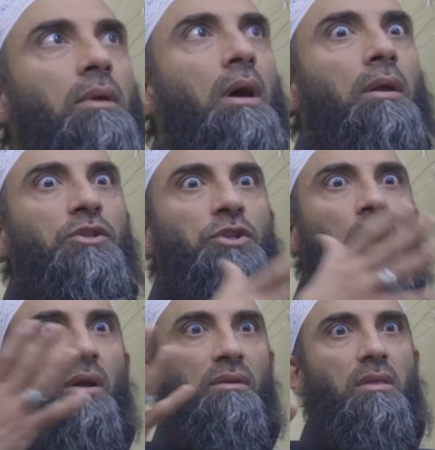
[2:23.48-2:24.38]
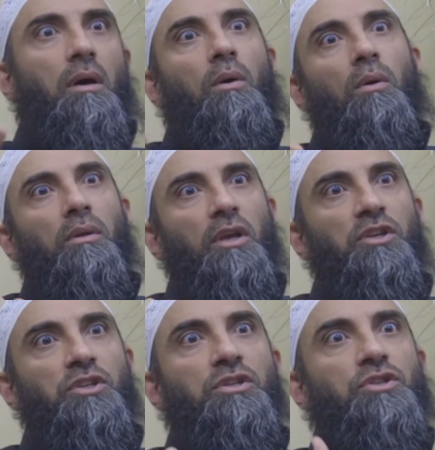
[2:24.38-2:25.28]
kind of shocked the whole
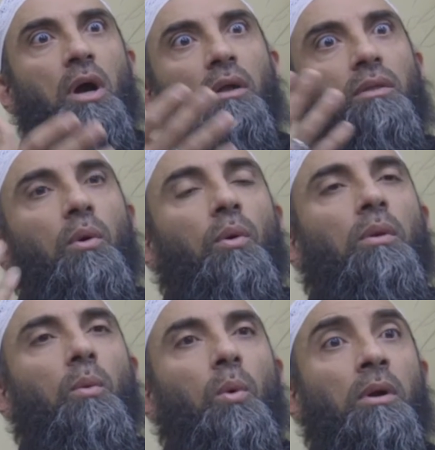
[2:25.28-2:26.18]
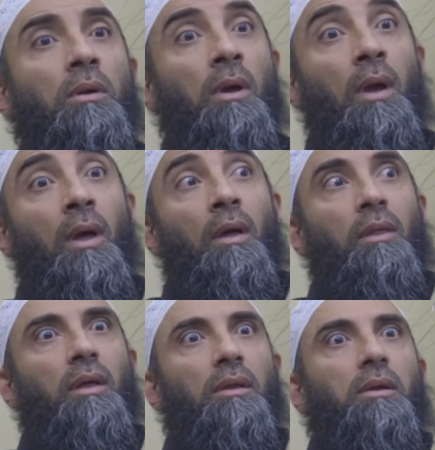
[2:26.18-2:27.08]
nation, shocked the whole world,
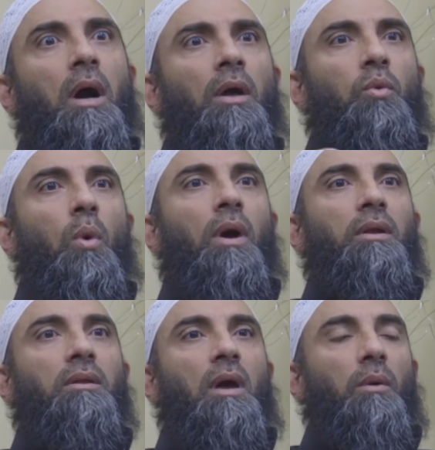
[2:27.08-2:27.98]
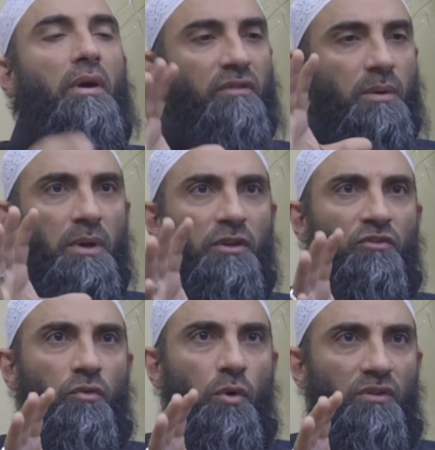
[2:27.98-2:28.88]
that God wanted. Now
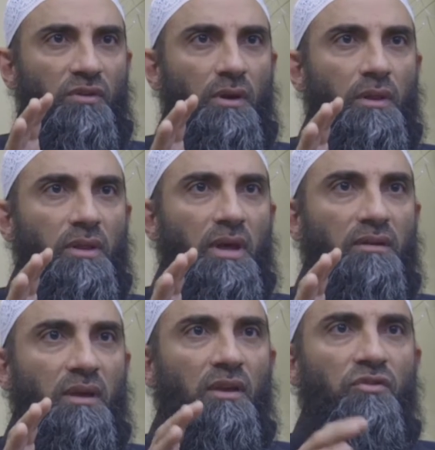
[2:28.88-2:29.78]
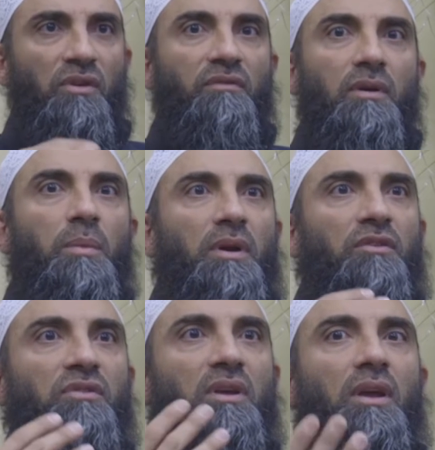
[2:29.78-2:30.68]
everybody's focusing on that case,
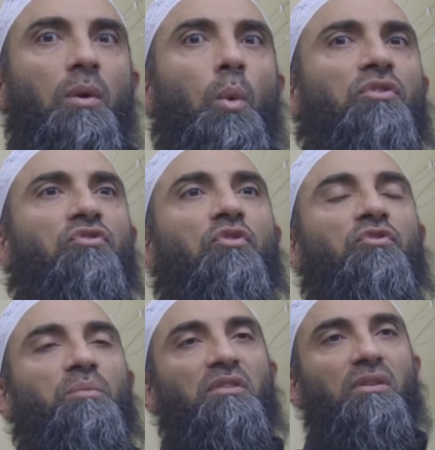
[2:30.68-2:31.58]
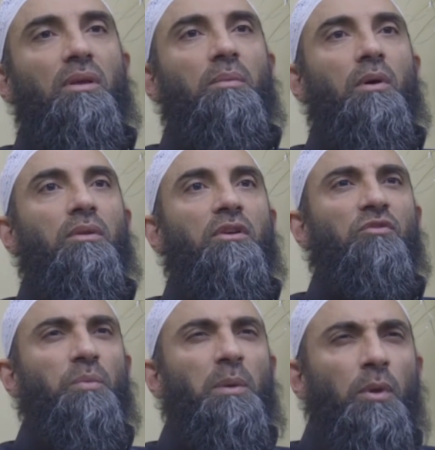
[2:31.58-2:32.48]
everybody's saying what's so special about
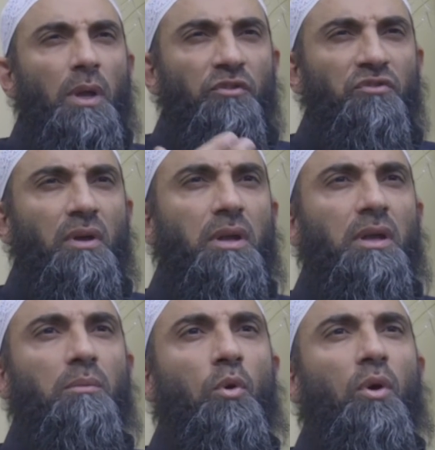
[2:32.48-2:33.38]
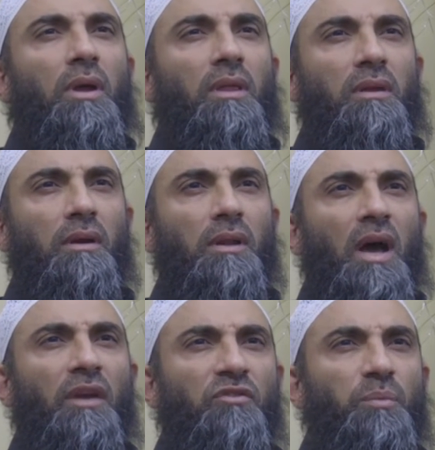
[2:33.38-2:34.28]
these people, are studying more in their
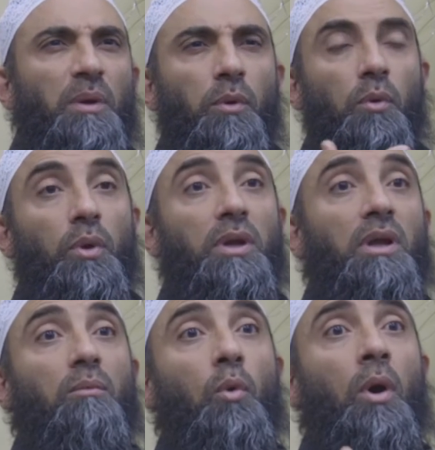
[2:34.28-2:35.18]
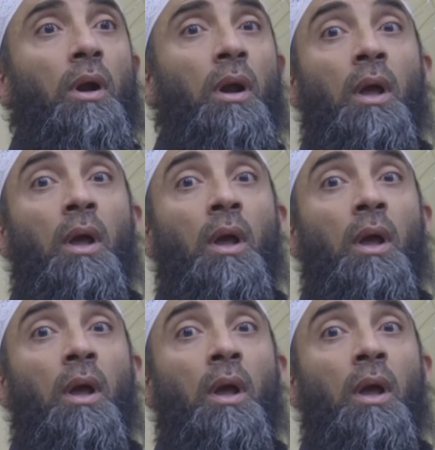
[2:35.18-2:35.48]
lives, people reading more.